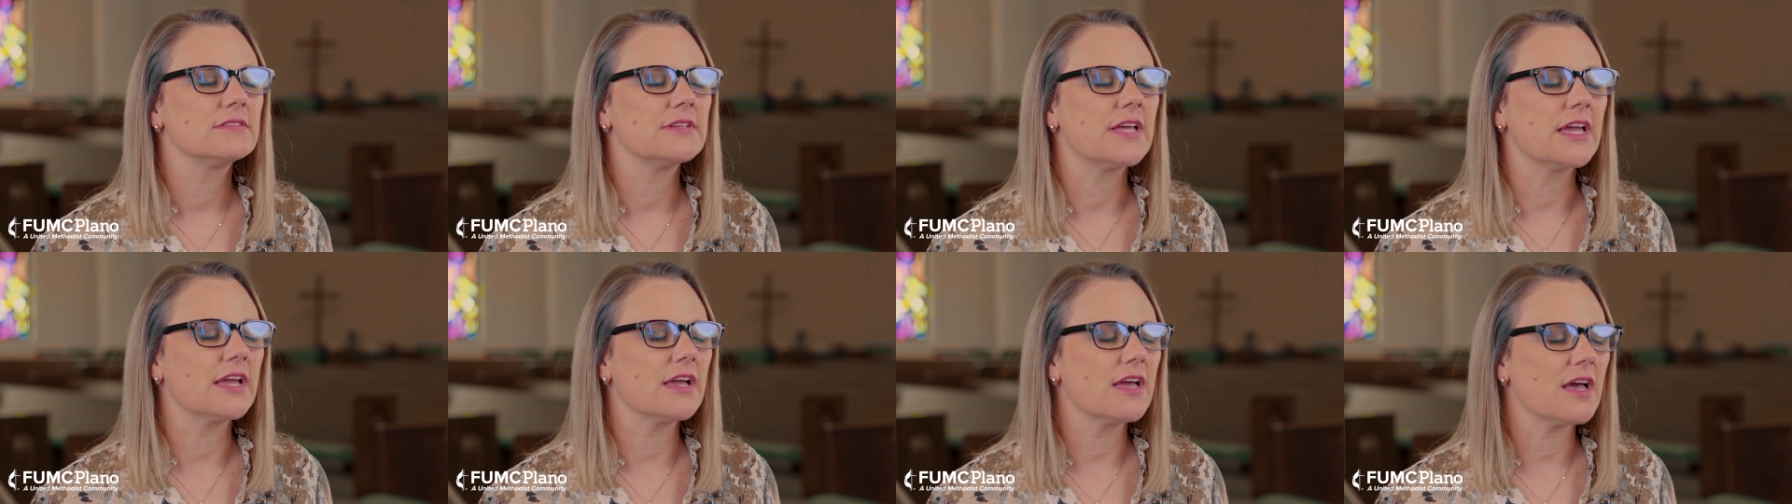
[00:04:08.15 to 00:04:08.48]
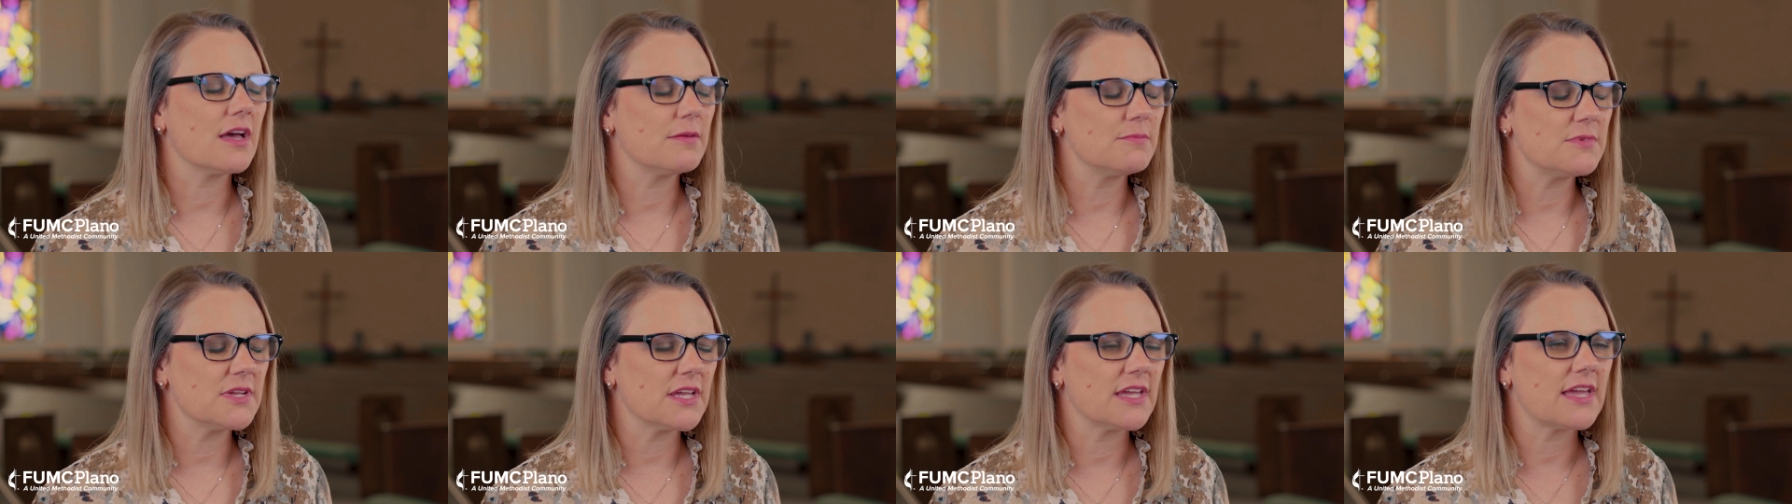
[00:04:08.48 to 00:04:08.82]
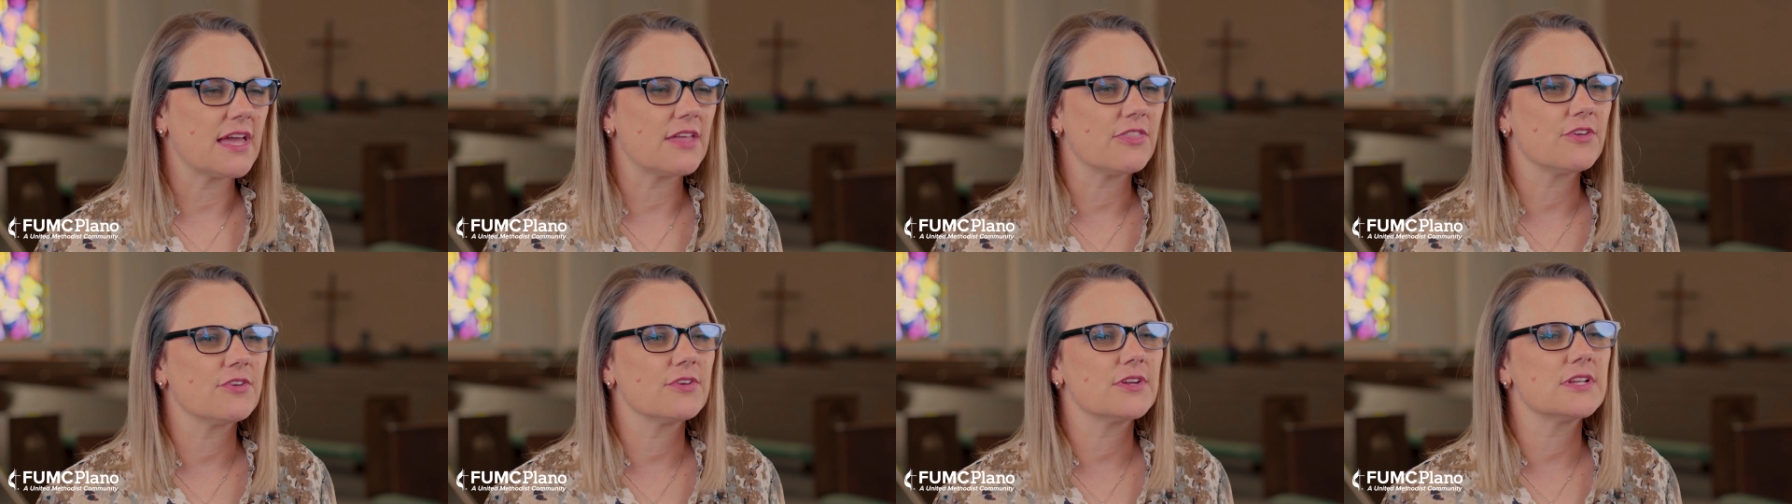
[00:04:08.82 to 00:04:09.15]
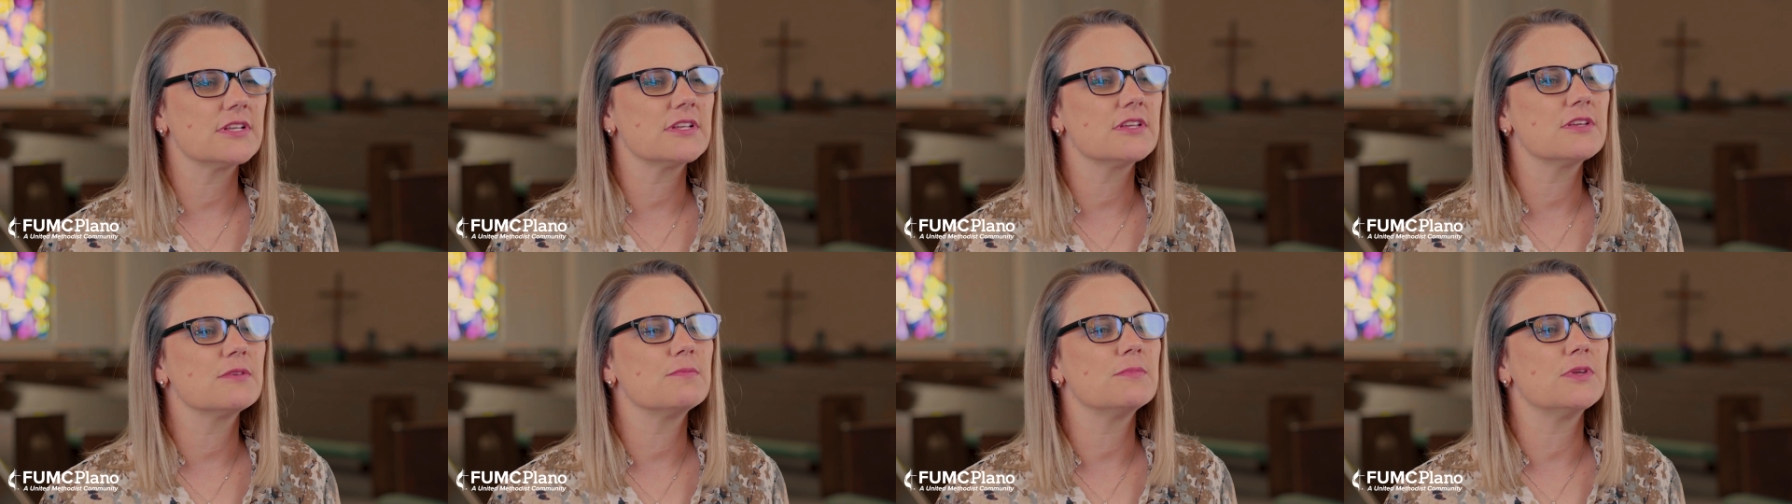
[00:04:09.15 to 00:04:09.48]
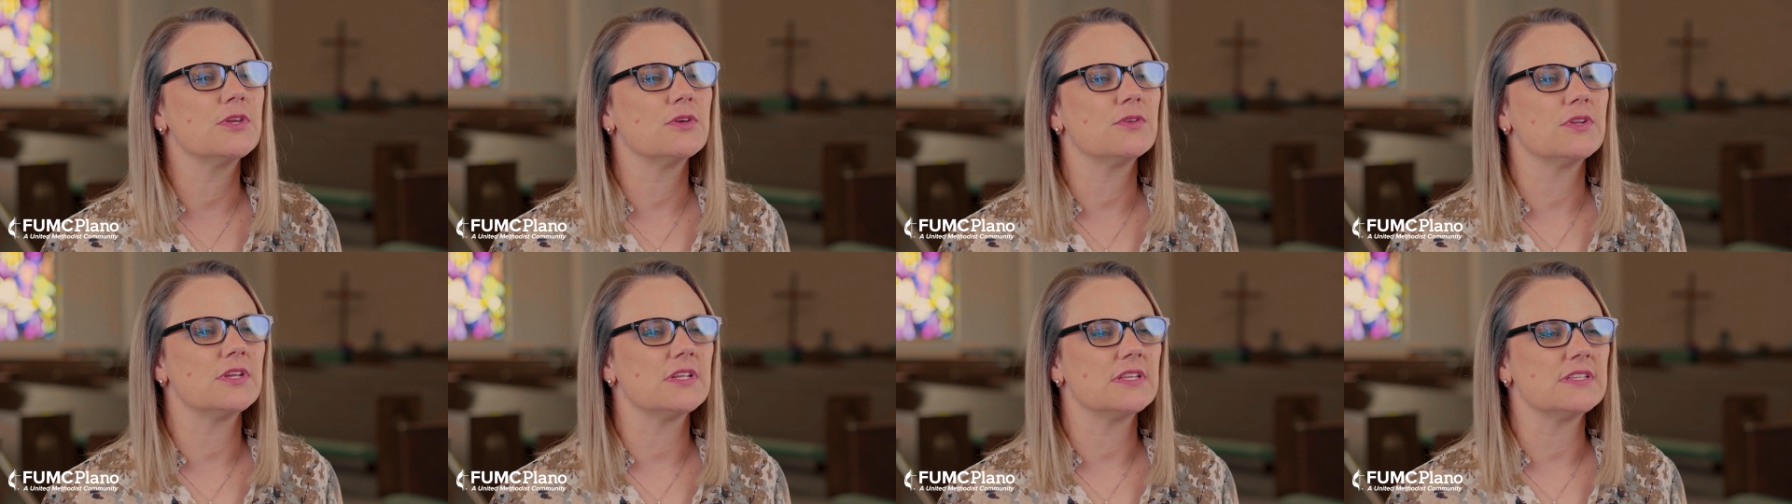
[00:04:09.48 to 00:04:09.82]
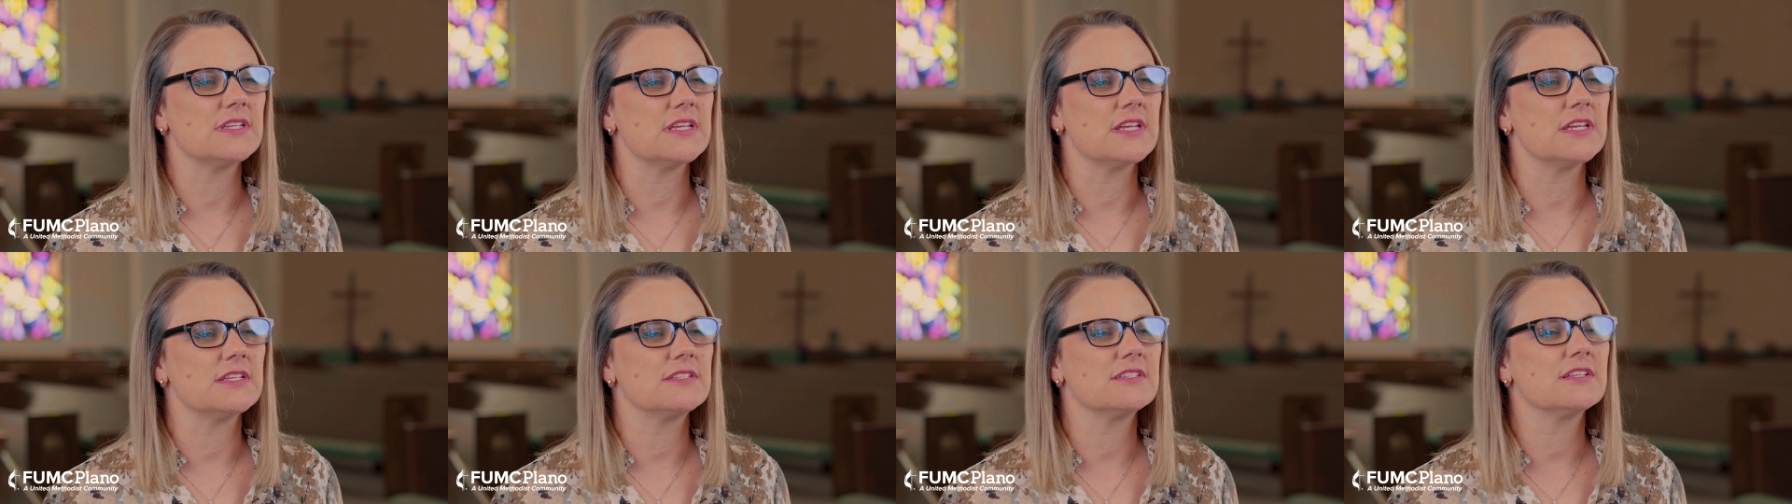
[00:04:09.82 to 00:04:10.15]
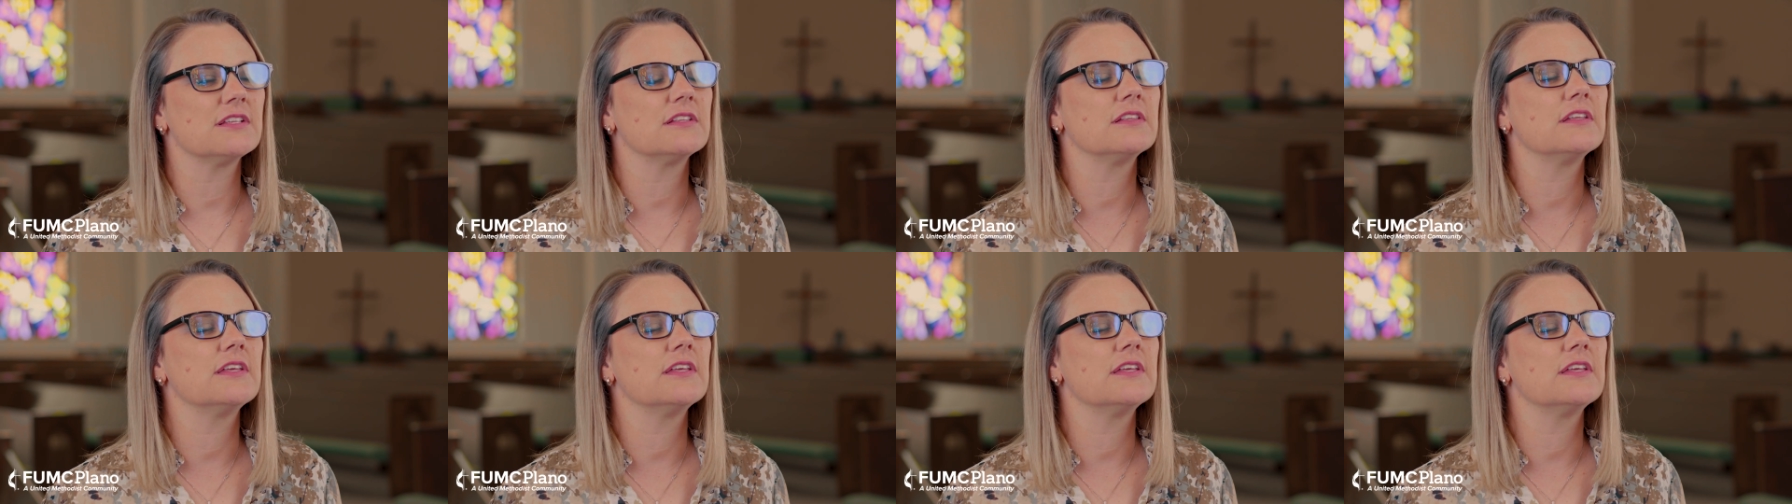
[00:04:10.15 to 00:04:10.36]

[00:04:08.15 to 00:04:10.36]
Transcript: and come together in community to